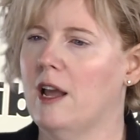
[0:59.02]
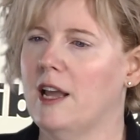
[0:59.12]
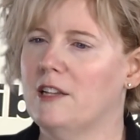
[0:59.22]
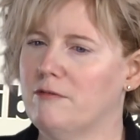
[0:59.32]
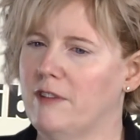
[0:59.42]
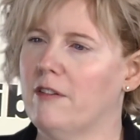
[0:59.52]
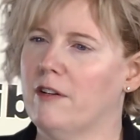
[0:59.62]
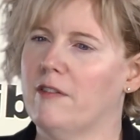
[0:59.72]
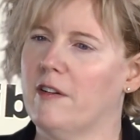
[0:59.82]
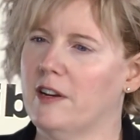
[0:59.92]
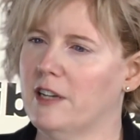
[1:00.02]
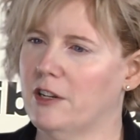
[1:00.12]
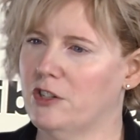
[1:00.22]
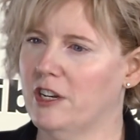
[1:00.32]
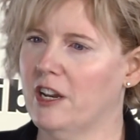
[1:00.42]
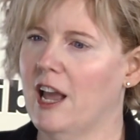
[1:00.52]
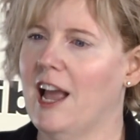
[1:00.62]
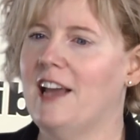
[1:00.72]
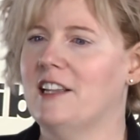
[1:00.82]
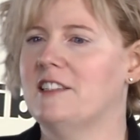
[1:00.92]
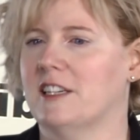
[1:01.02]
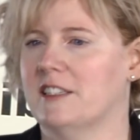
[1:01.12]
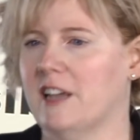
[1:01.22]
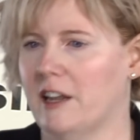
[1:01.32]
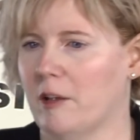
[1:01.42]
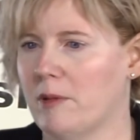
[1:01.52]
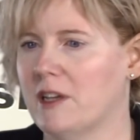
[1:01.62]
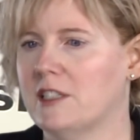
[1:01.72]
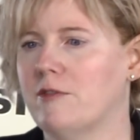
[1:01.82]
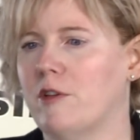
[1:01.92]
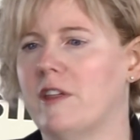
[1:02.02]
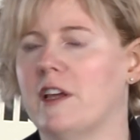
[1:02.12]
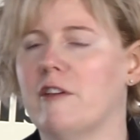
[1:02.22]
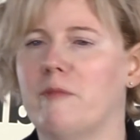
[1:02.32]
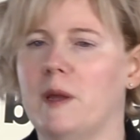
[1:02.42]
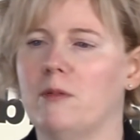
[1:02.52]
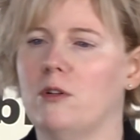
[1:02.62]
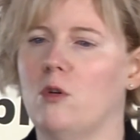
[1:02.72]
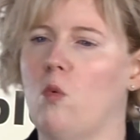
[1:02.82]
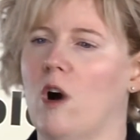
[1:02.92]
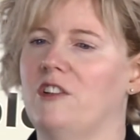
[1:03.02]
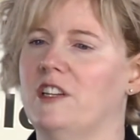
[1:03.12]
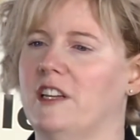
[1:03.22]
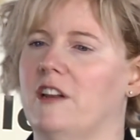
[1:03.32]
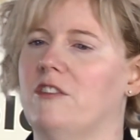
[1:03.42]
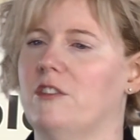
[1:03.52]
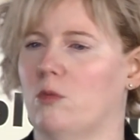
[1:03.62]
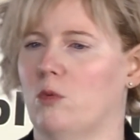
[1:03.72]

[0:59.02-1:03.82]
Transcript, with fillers: is very, very touching and it's exciting because if you think of people who want to get into the